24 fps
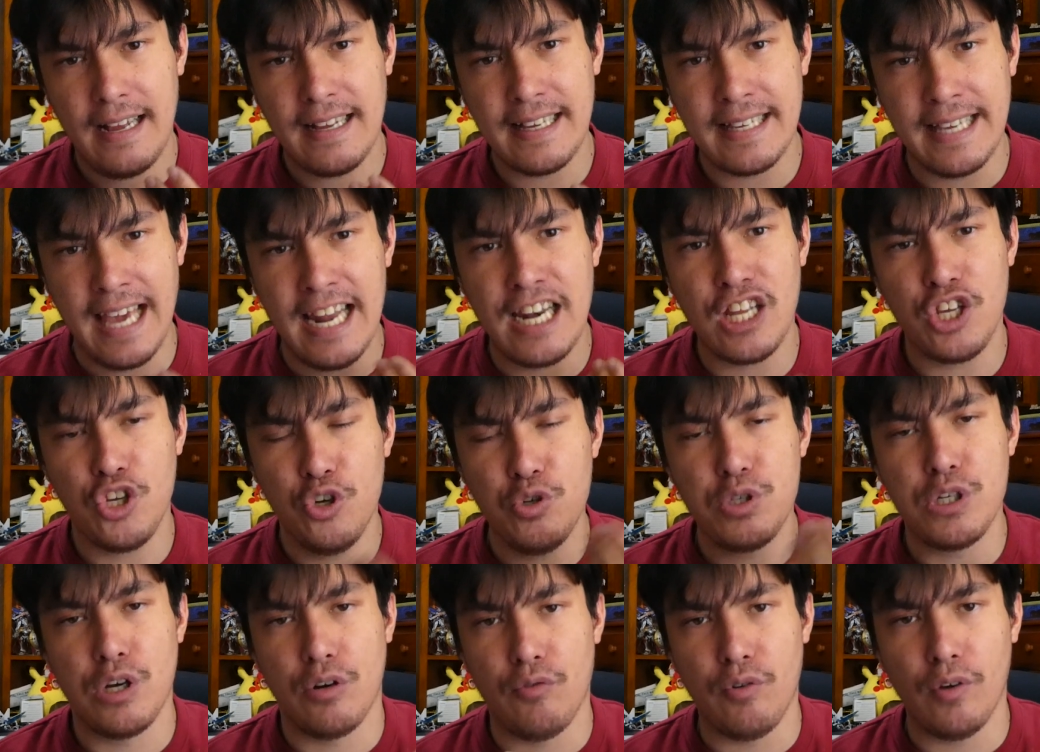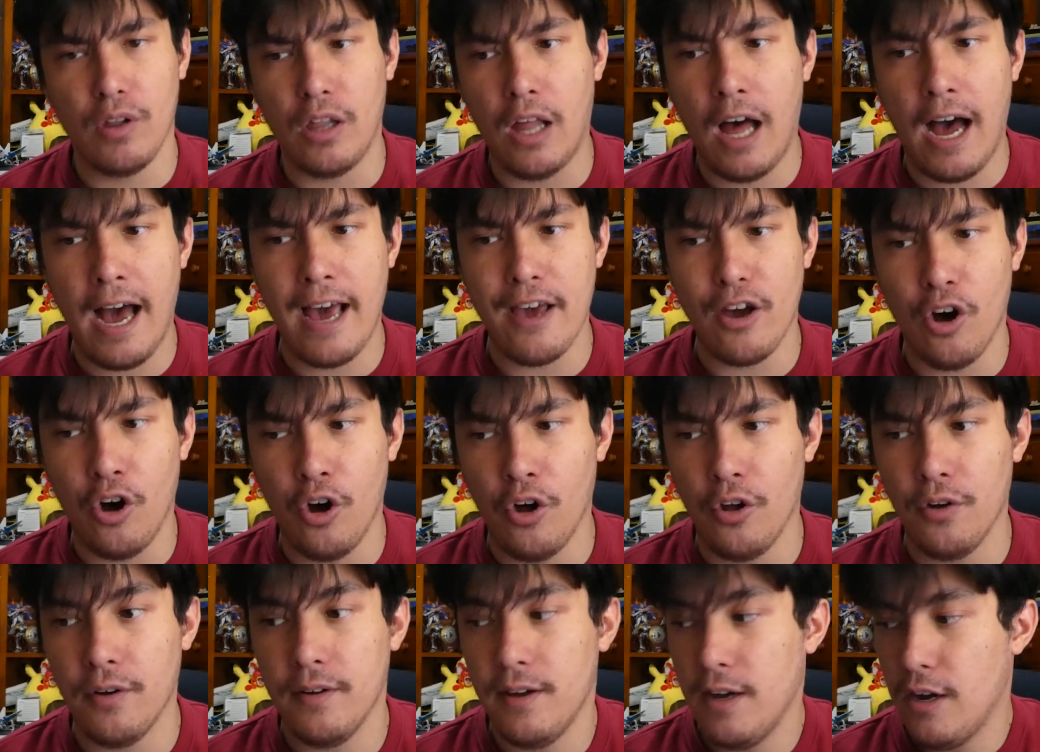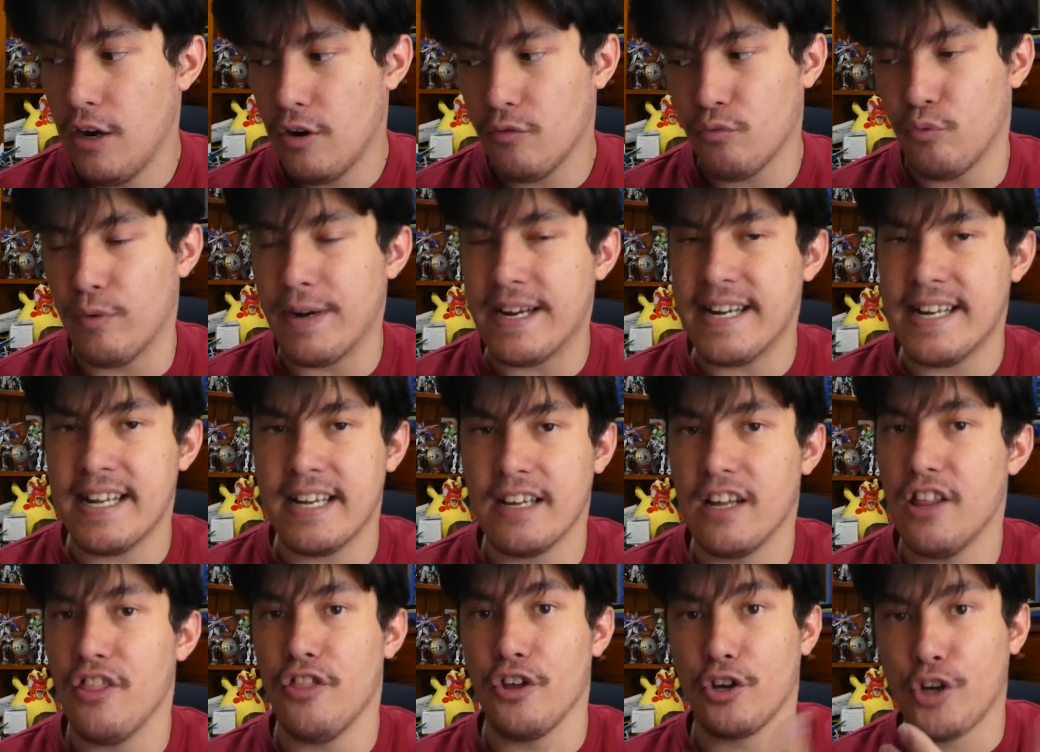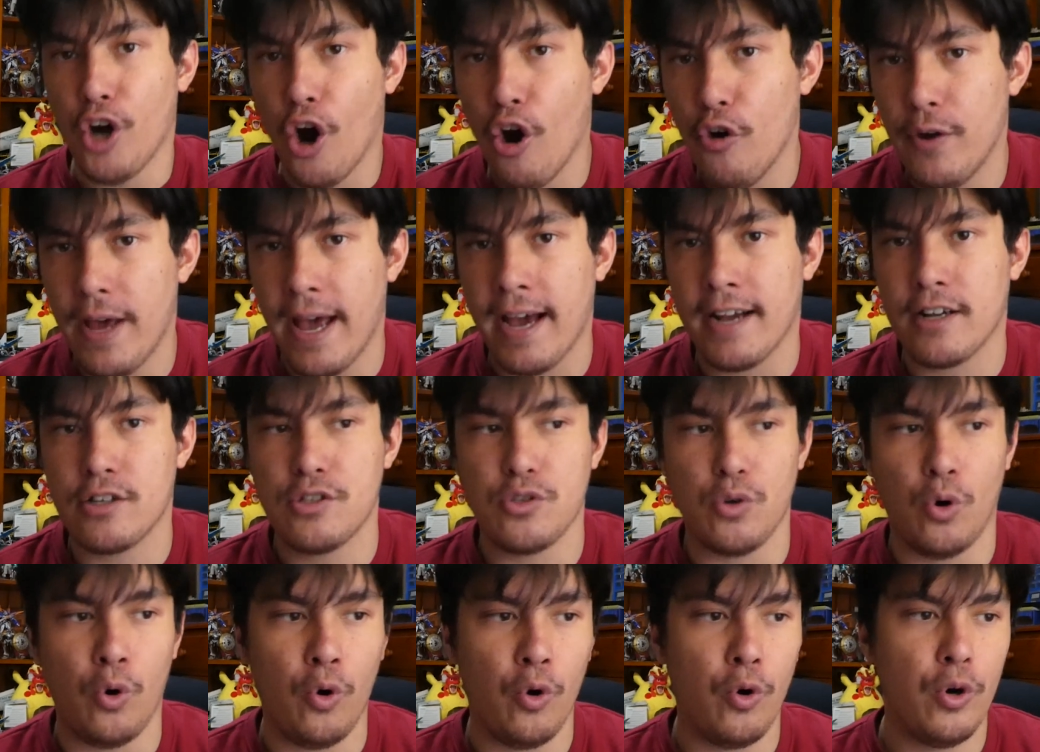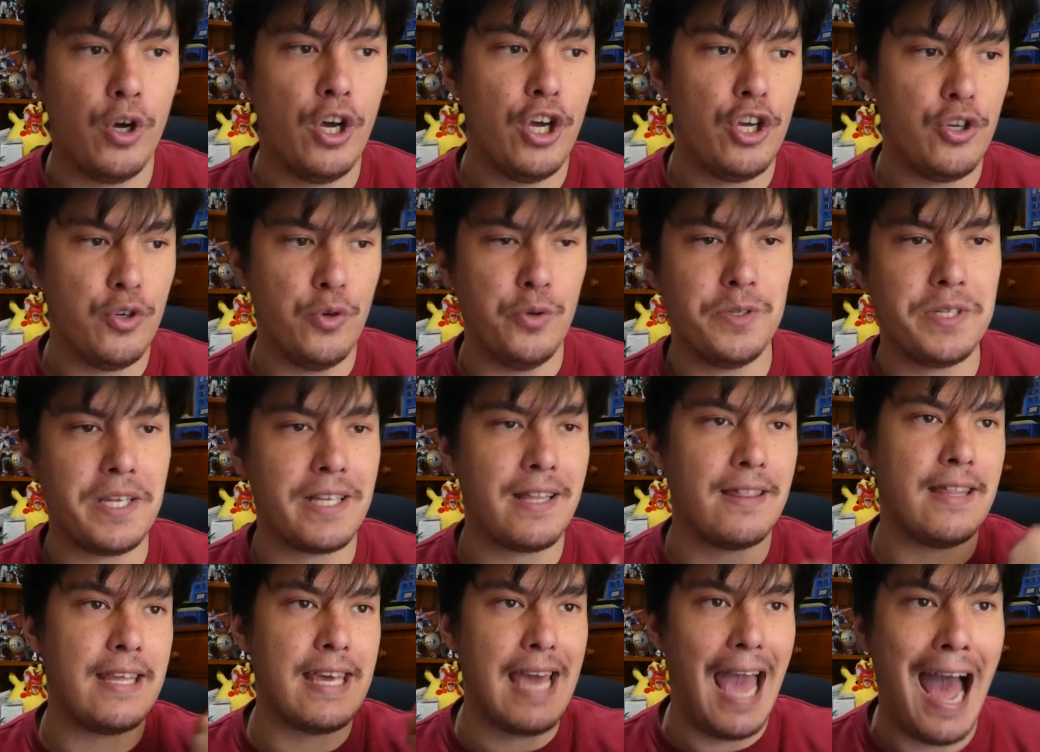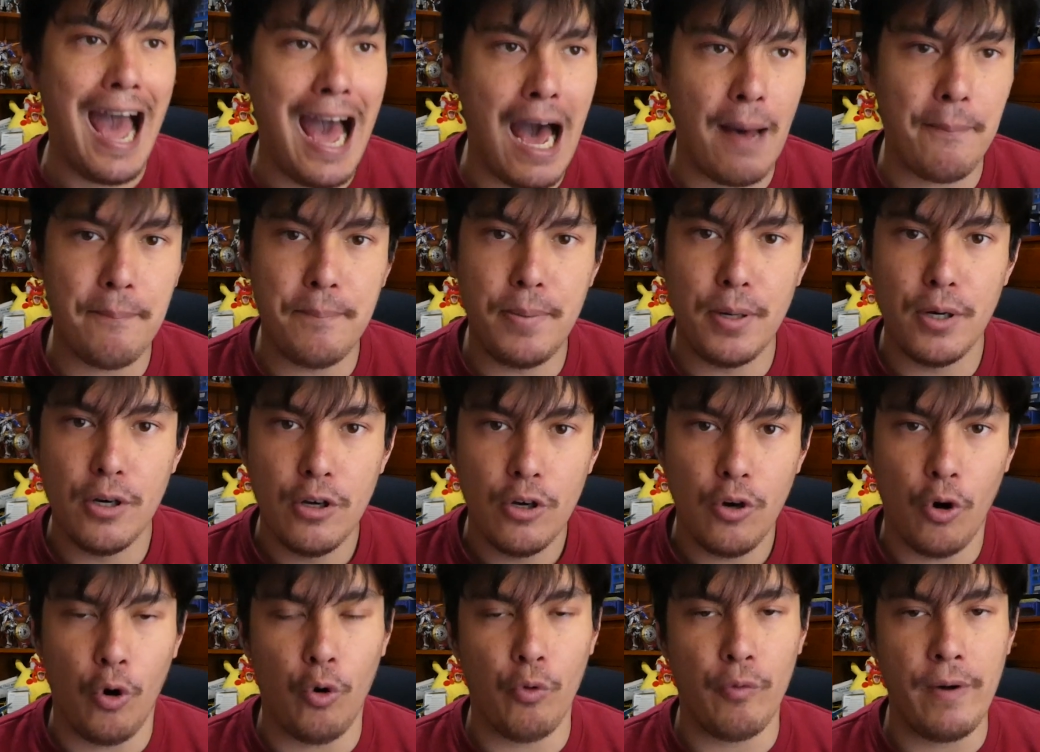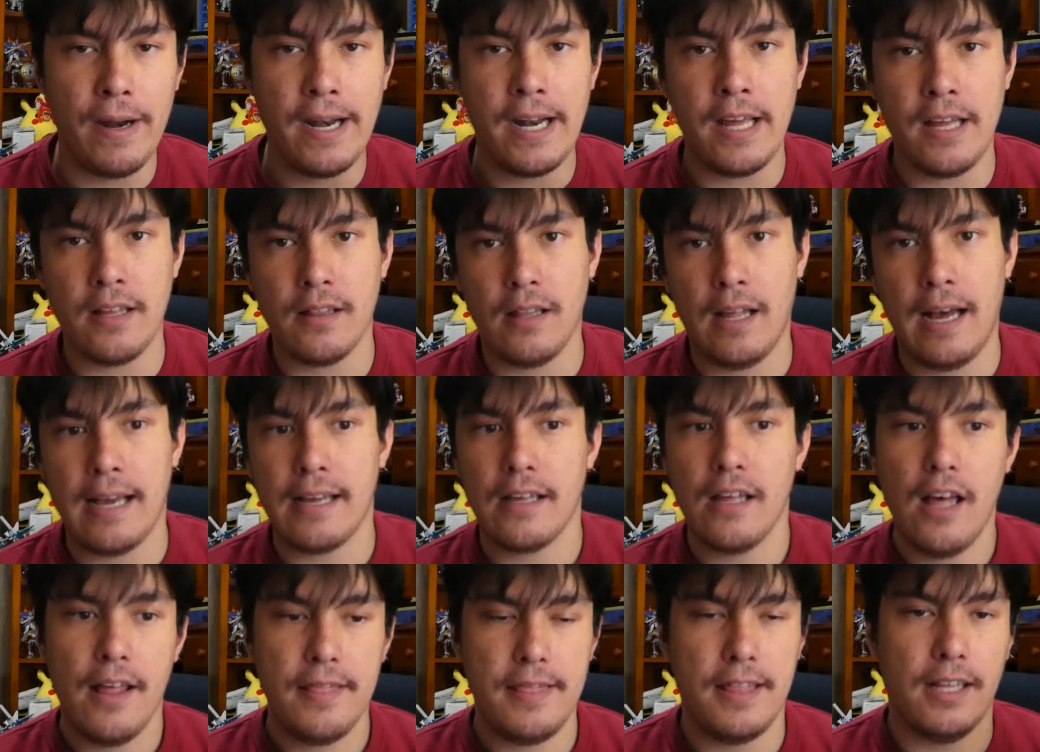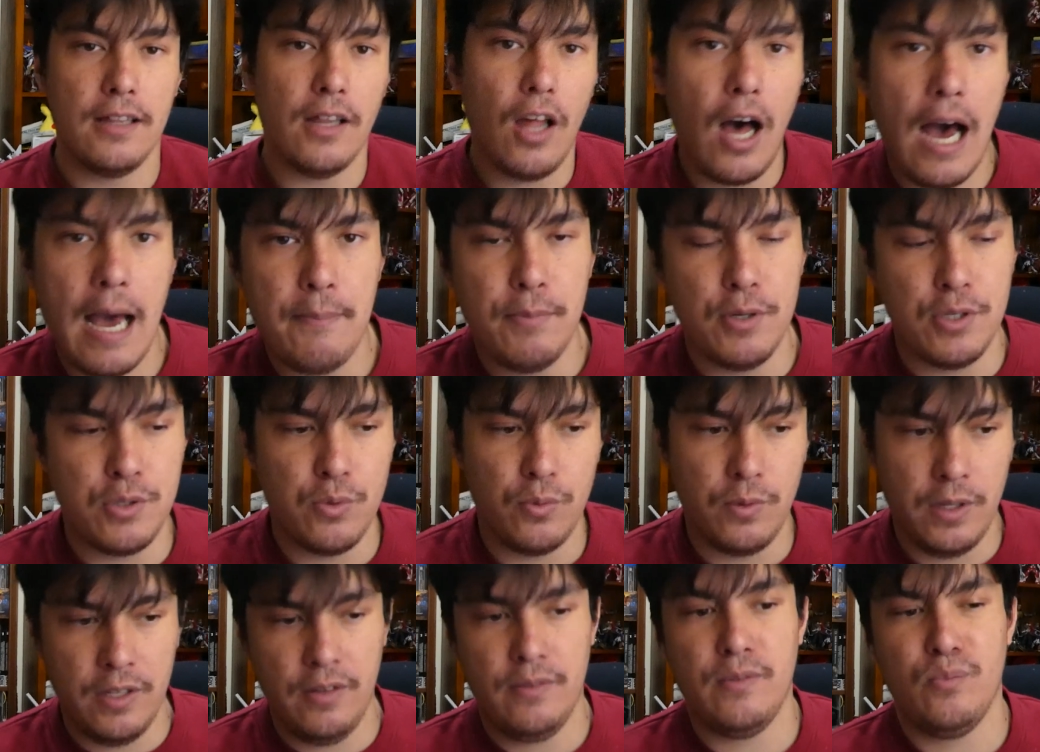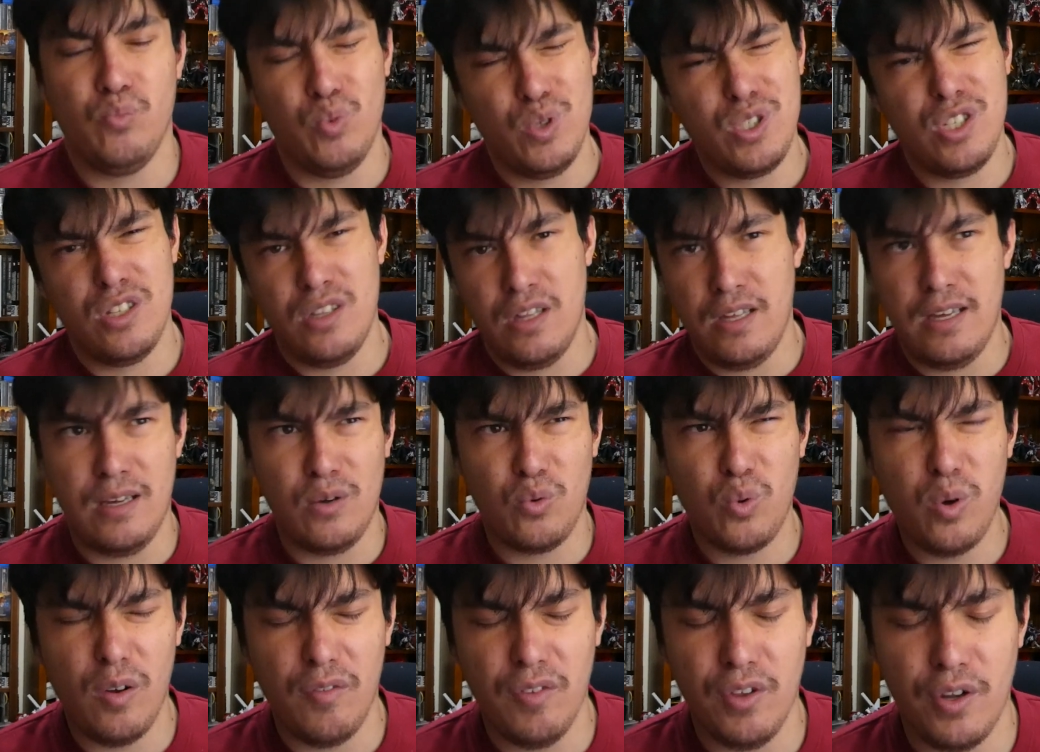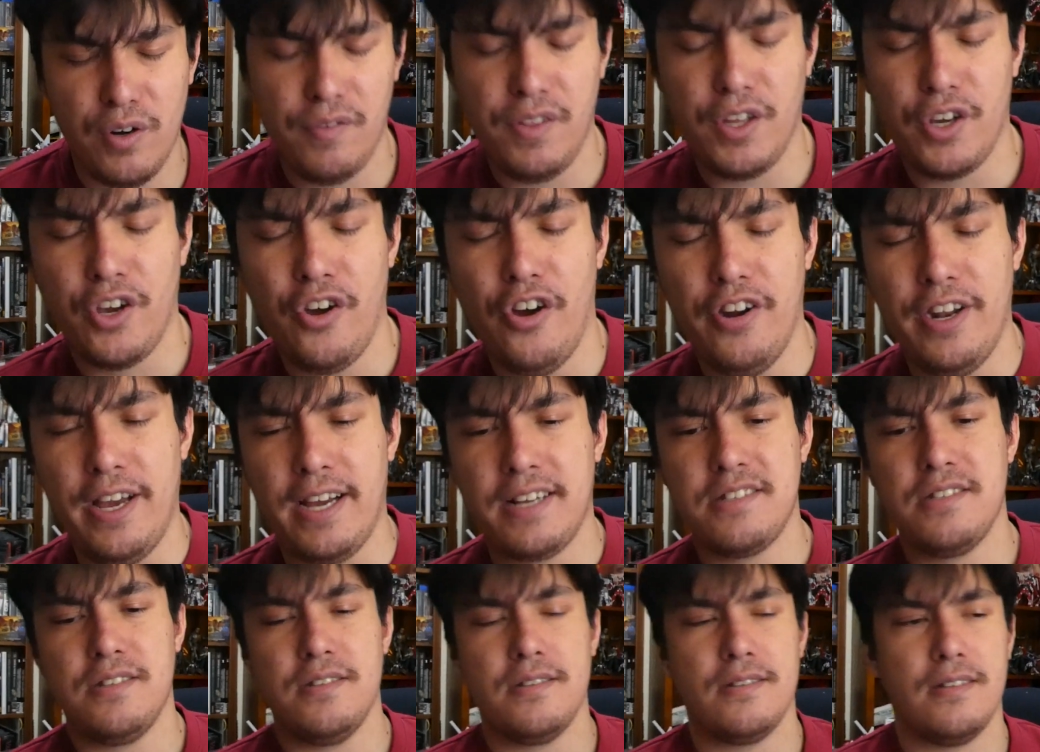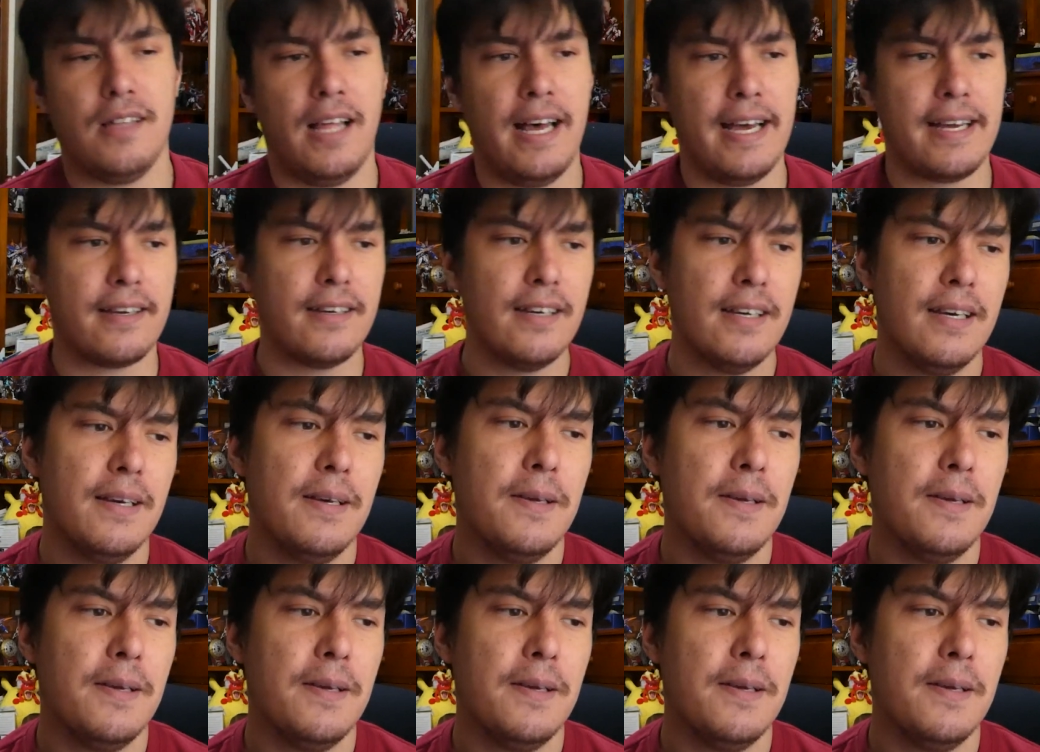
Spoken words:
getting you to rely on reading the codex or using the app or reading like the libers, which the equivalent of the codex is like.